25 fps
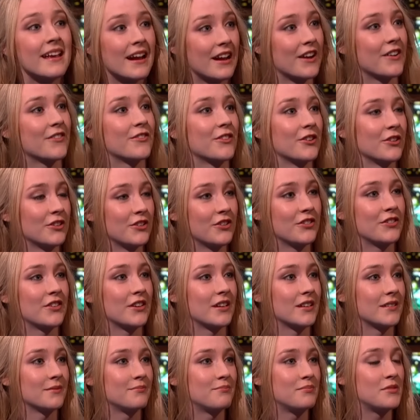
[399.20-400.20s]
there for
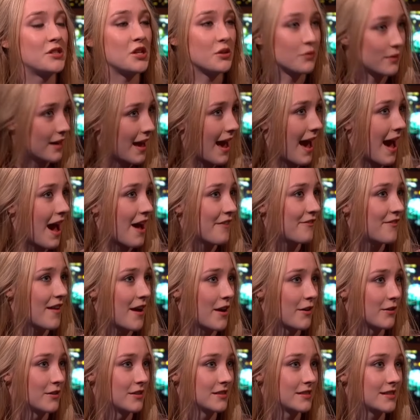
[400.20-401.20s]
another two and a half
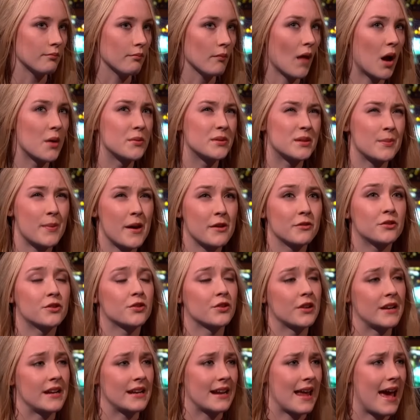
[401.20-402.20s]
hours. I was about
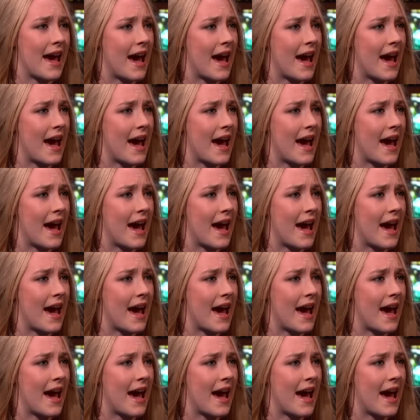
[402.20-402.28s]
three and a